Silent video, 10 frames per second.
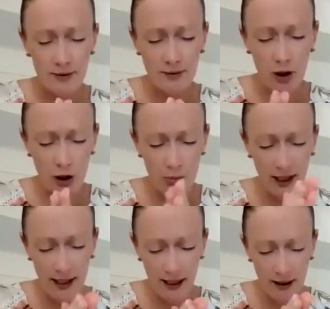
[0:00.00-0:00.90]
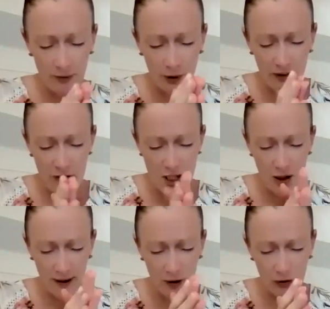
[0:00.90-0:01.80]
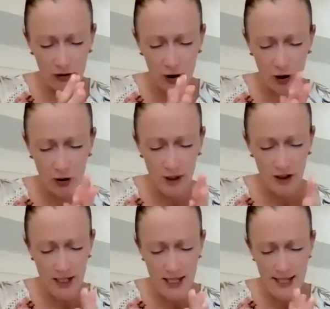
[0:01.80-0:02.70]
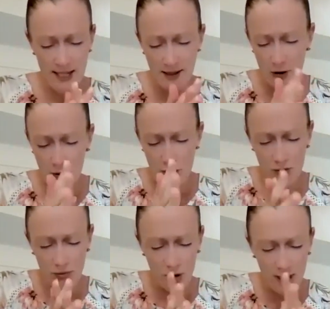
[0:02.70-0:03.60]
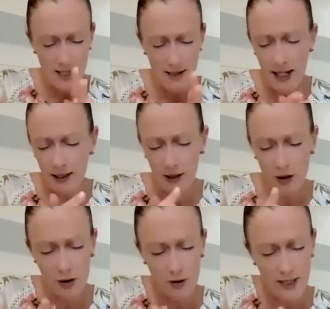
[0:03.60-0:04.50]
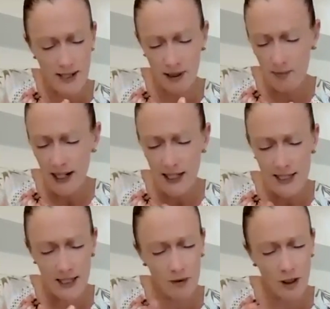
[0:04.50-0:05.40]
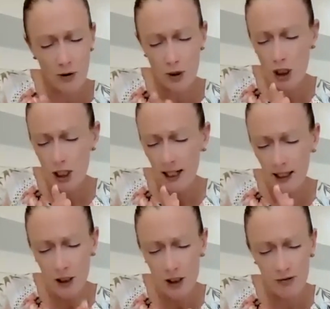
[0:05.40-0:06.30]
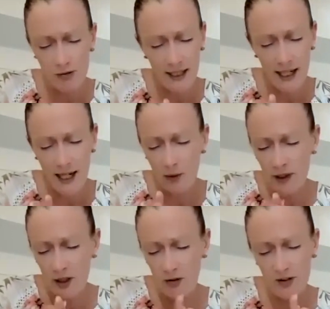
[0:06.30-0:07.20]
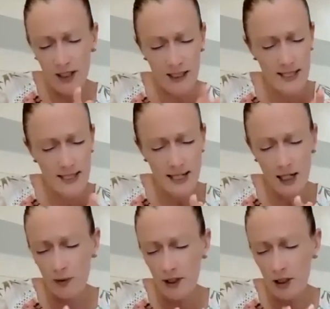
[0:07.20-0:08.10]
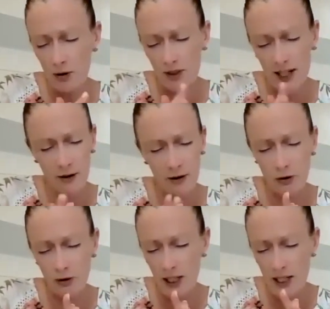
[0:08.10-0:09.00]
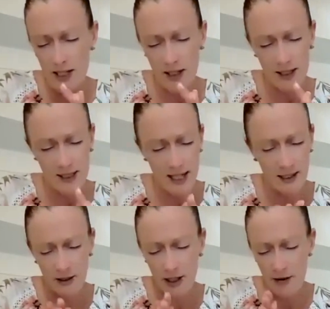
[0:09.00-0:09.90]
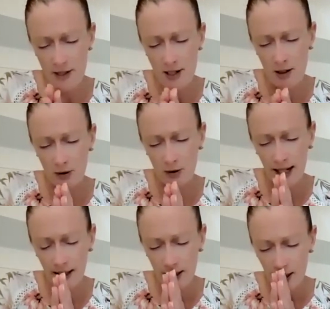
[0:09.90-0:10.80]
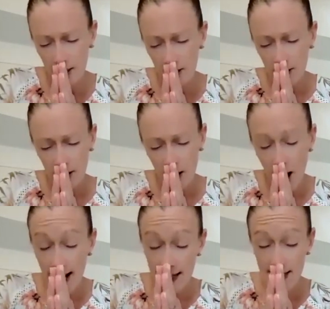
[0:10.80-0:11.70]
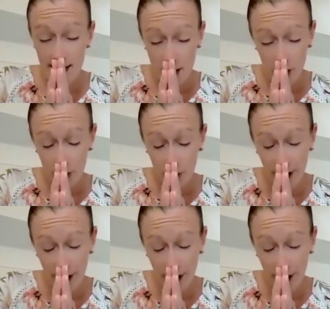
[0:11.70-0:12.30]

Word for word: on the planet, whatever's going on for you, whether it's you're you're excited and you're doing something amazing, whether you're challenged right now, whether you're feeling stuck, whether you're down on your knees in the dark night of the soul, like I see you.